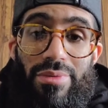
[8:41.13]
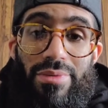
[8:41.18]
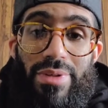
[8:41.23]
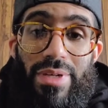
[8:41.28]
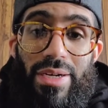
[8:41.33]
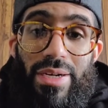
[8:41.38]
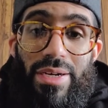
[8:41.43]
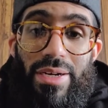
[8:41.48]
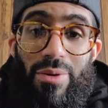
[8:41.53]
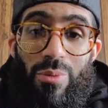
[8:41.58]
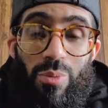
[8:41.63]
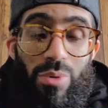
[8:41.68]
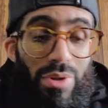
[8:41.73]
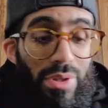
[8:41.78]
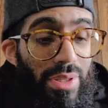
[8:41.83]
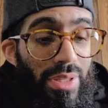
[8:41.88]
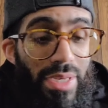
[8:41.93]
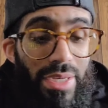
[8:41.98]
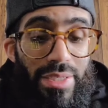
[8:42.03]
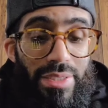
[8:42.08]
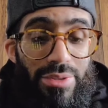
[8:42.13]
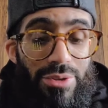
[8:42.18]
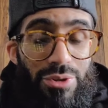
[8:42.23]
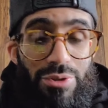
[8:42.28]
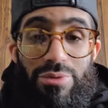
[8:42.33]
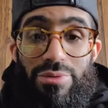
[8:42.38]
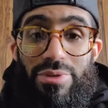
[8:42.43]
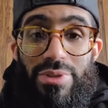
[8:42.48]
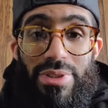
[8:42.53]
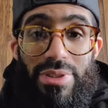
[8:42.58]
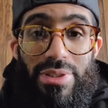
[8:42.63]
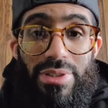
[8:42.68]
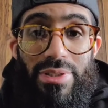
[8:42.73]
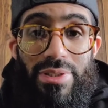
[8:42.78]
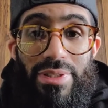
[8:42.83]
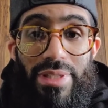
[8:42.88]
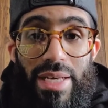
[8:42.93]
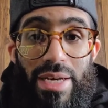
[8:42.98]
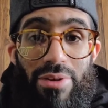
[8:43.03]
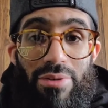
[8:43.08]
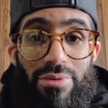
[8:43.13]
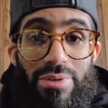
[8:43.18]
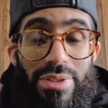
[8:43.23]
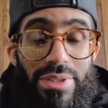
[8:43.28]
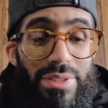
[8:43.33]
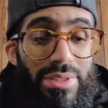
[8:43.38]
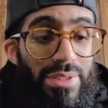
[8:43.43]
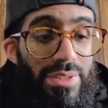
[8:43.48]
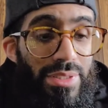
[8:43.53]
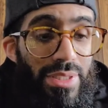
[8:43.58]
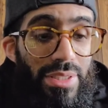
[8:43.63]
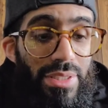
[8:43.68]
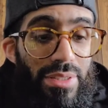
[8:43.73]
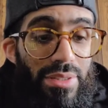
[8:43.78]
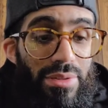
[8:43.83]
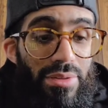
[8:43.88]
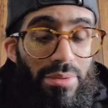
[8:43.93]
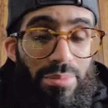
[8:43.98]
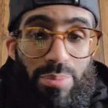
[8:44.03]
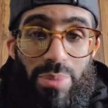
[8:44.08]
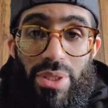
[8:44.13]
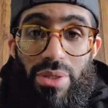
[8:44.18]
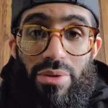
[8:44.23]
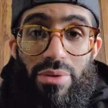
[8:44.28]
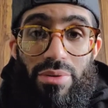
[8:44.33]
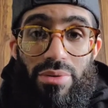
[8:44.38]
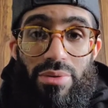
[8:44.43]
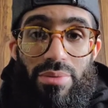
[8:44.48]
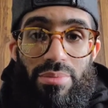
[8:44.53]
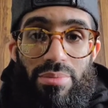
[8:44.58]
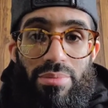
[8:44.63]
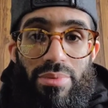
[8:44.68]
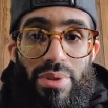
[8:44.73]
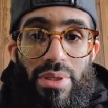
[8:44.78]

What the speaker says: I would like you to not only see the build,